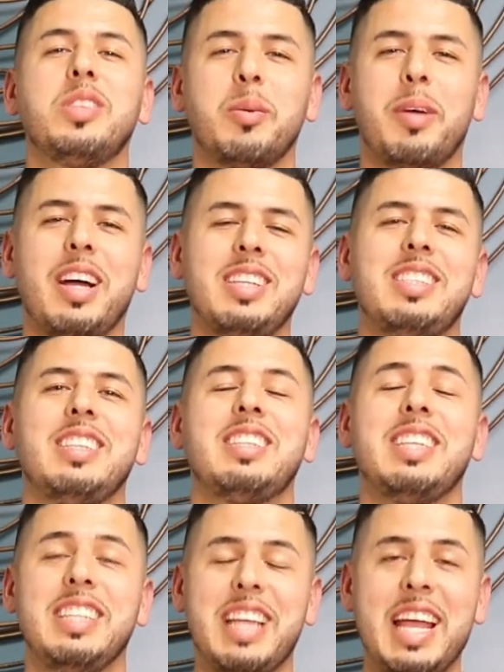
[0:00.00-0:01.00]
What's up, guys?
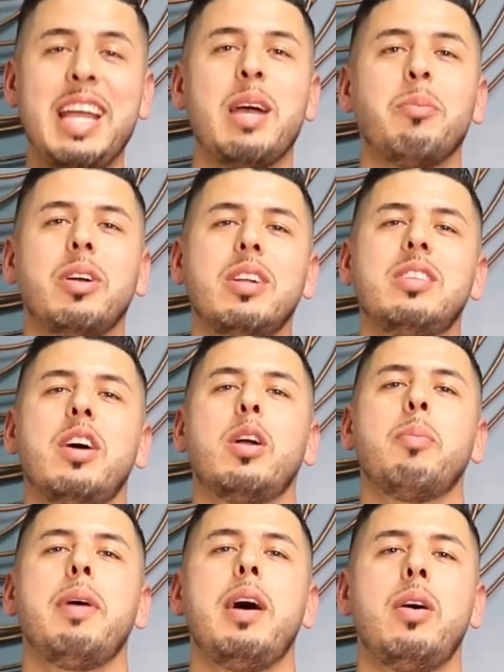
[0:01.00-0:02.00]
Today I'm going to talk
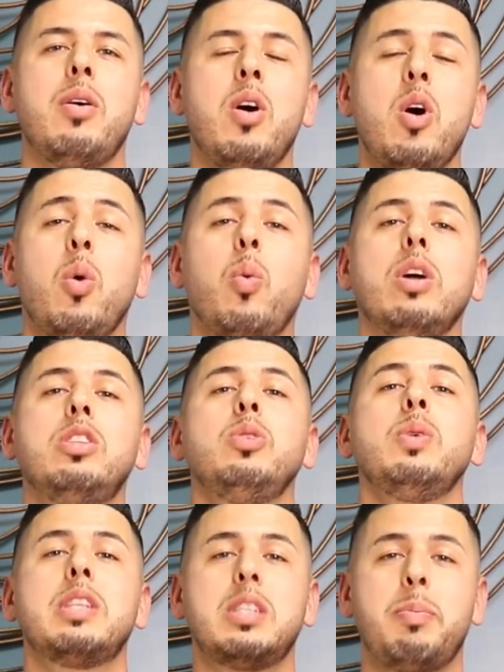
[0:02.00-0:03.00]
about what
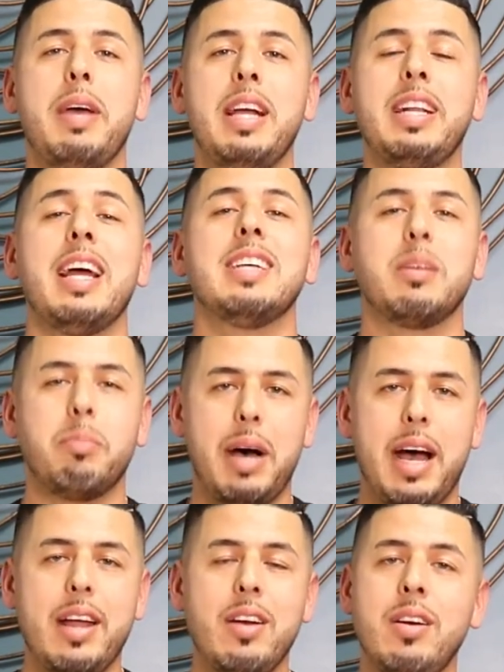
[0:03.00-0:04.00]
to expect as a
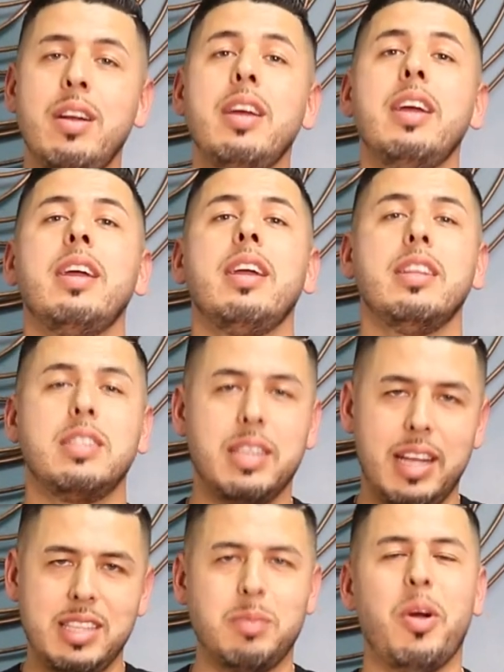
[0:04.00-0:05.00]
buyer in
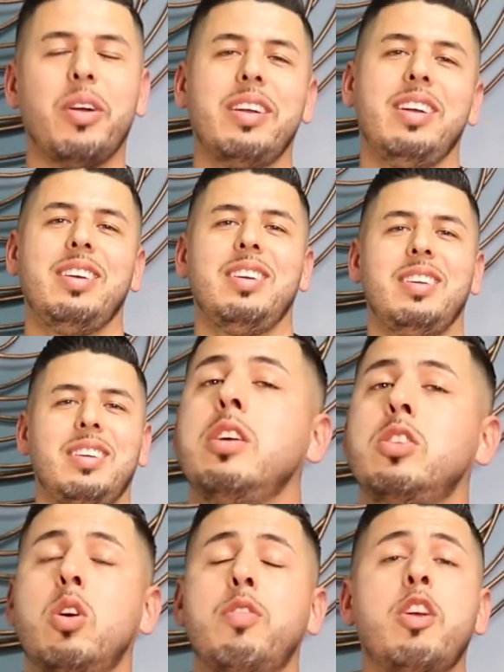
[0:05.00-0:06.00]
today's market.
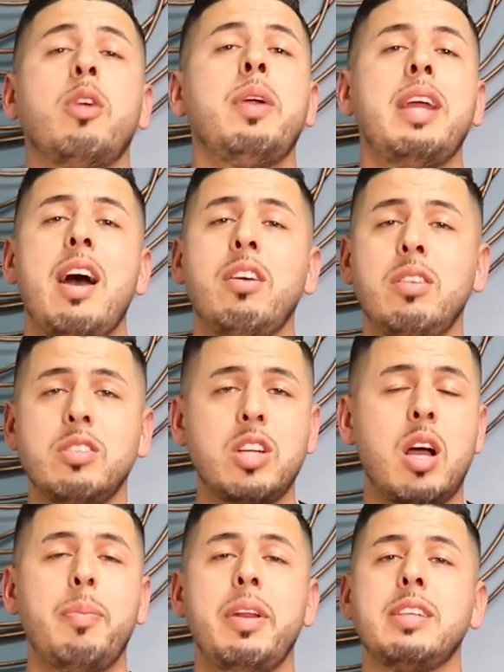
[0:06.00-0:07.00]
So if you're already out there
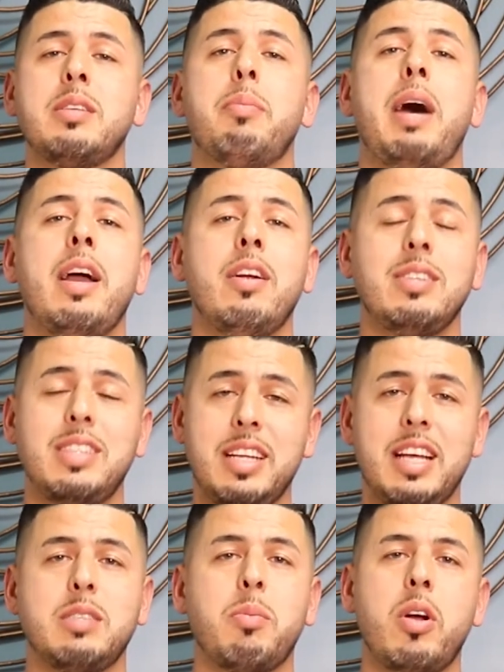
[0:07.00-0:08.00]
shopping as a buyer in
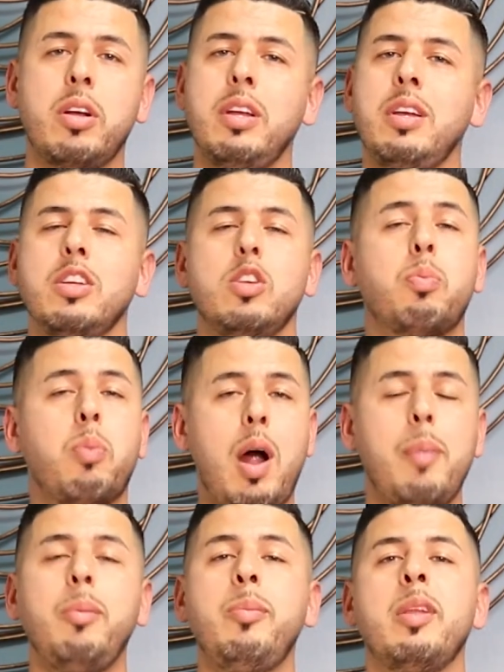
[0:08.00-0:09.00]
today's market, you
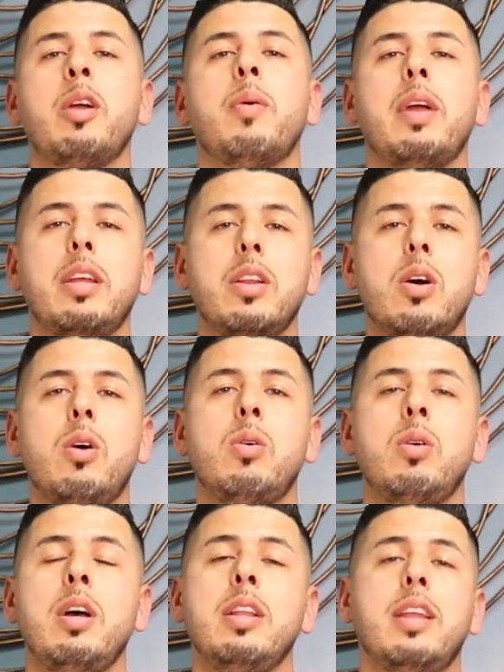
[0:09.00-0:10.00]
probably already
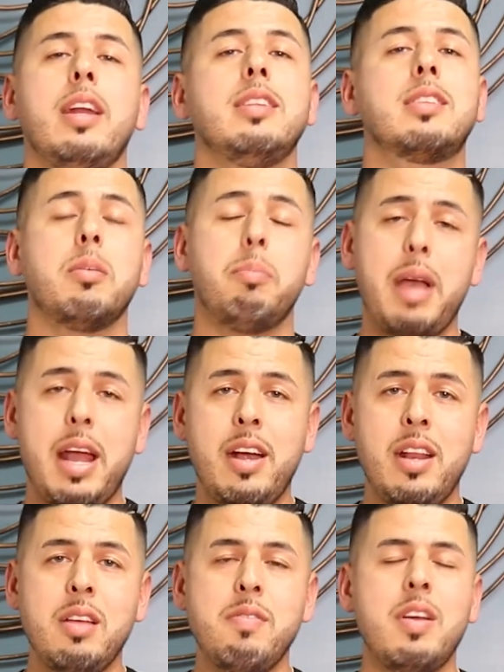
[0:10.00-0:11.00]
know that it's
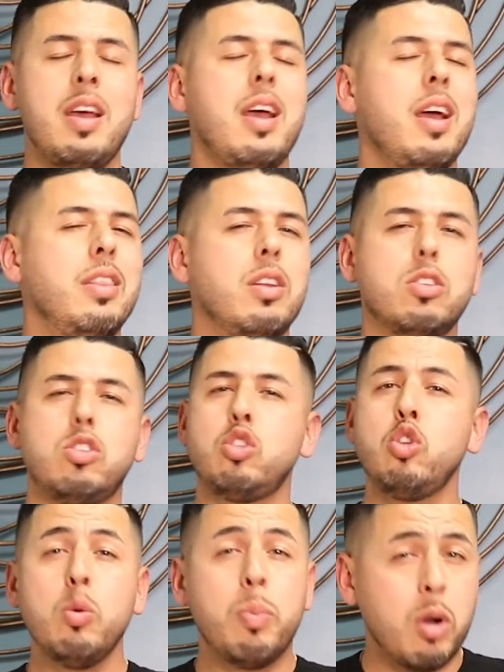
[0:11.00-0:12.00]
competitive and there's
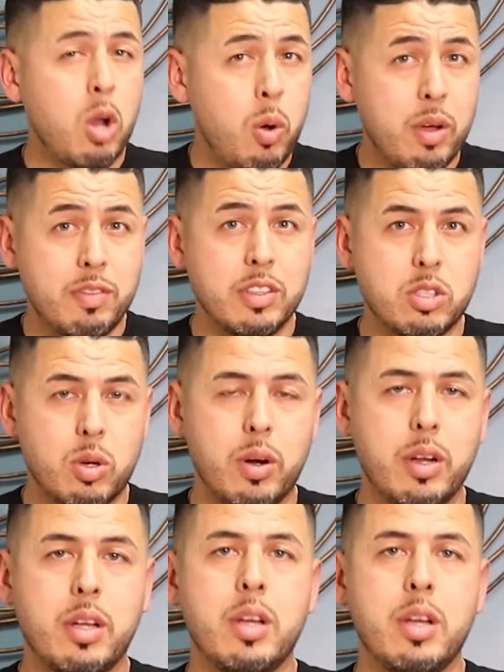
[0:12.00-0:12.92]
super low inventory.